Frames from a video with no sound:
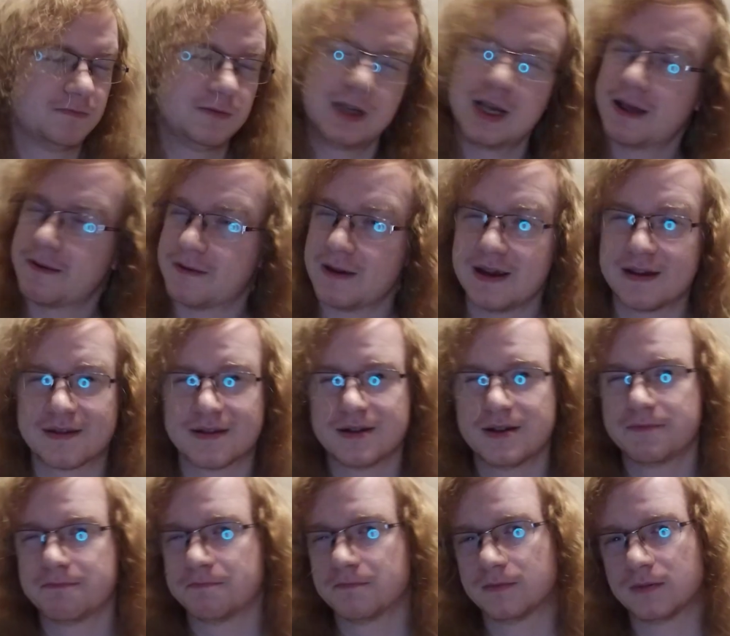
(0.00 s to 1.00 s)
yeah, that's
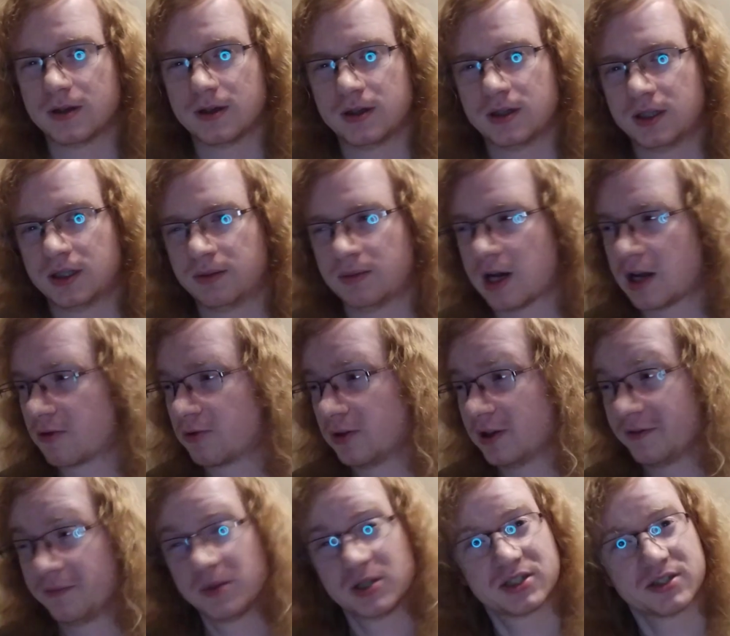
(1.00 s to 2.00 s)
it. I don't
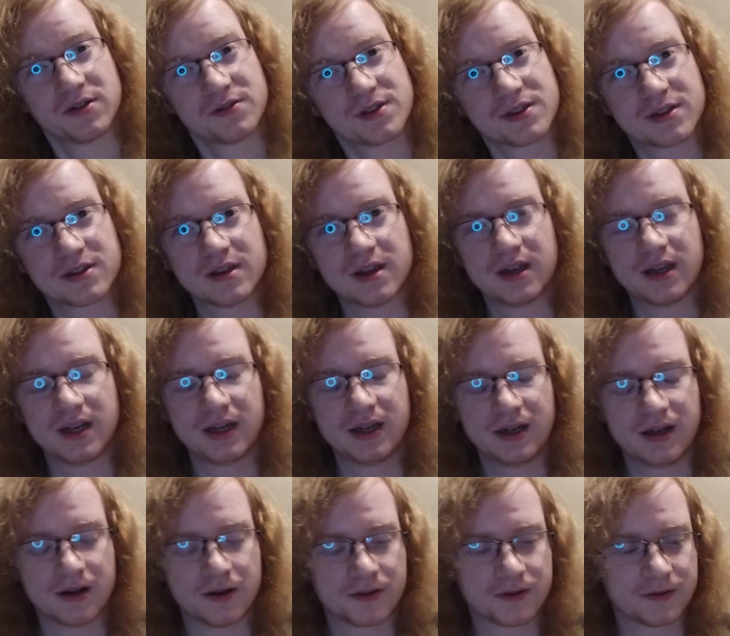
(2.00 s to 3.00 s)
really have much else to
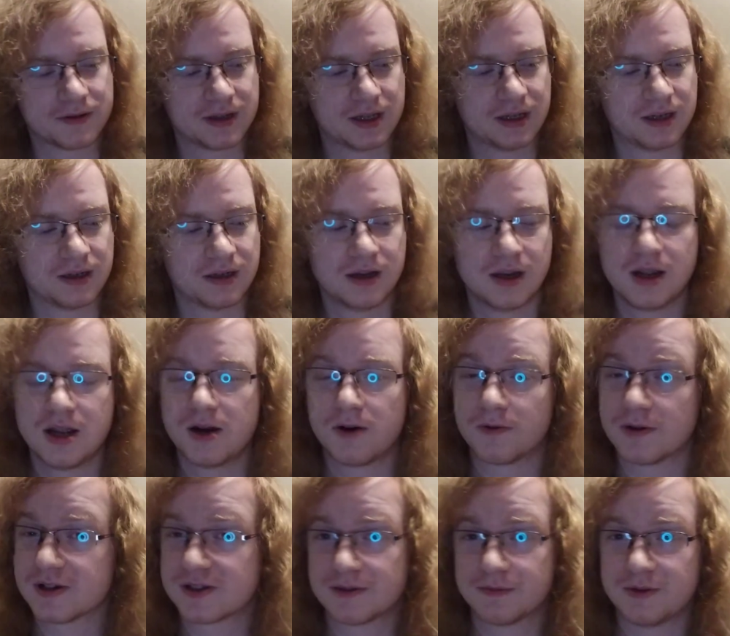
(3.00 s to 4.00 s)
say other than
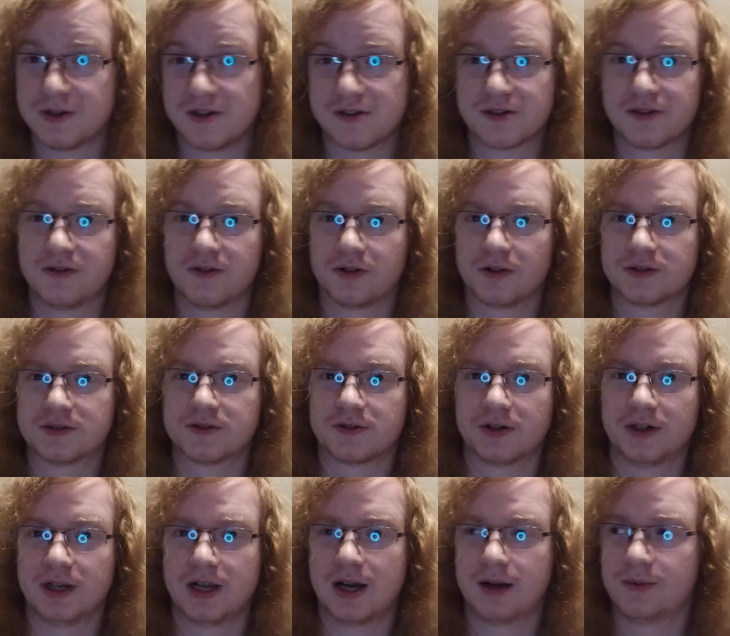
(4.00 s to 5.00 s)
rest in peace, Akira
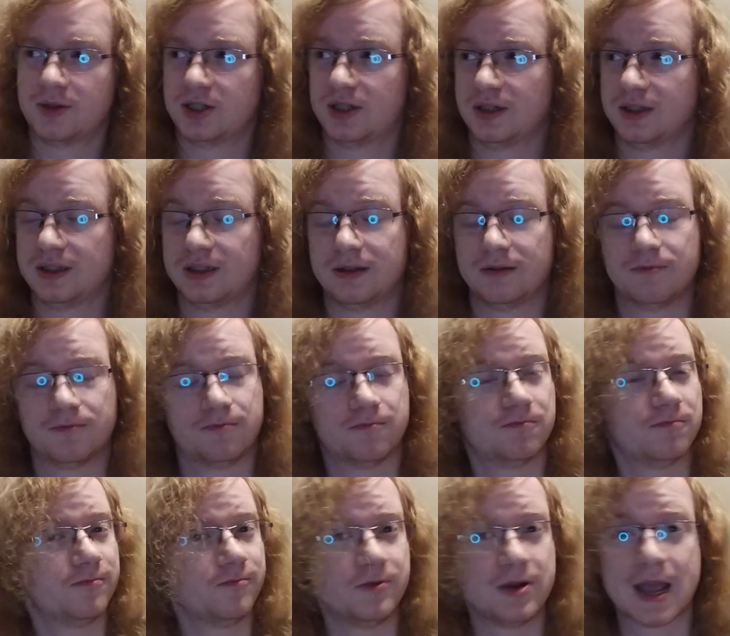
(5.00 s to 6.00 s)
Toriyama.
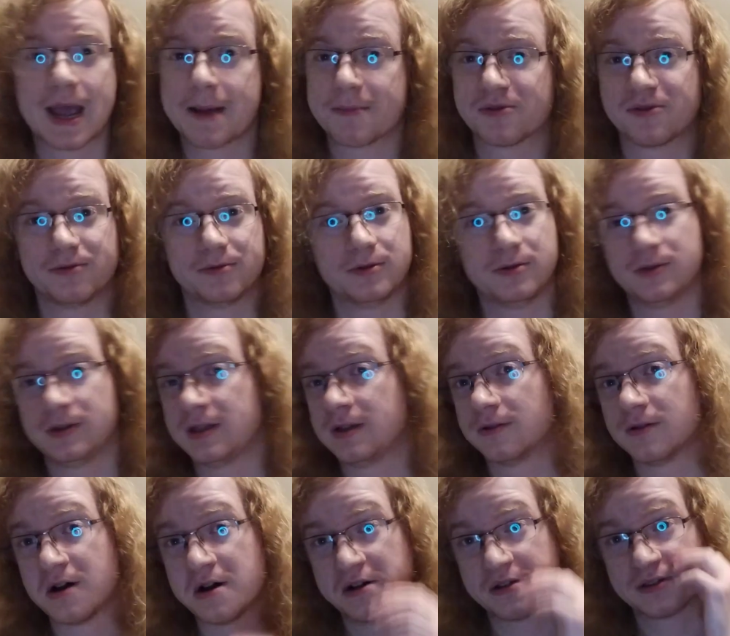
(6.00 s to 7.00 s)
We absolutely
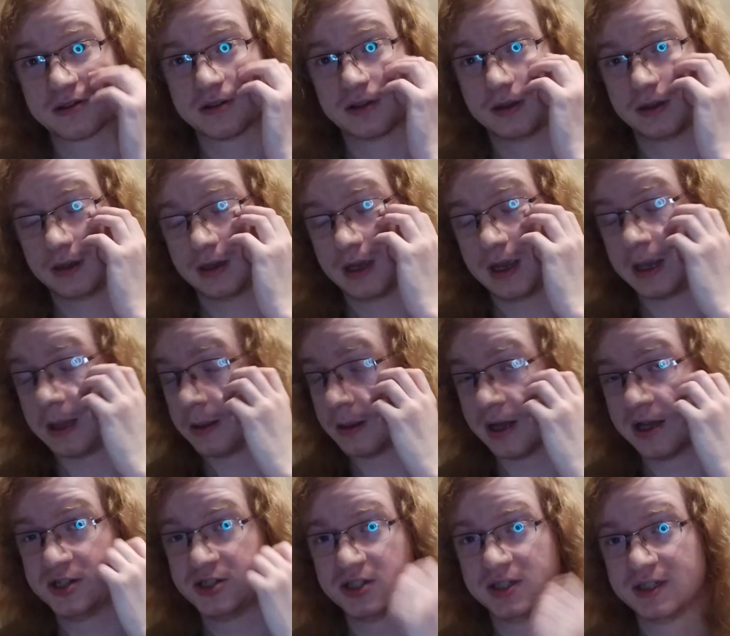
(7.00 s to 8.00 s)
lost a
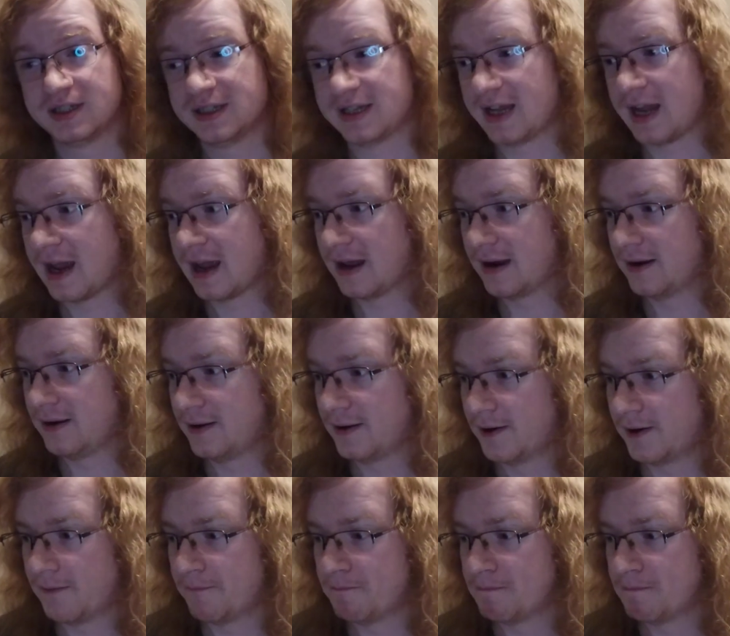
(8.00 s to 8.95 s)
legend, and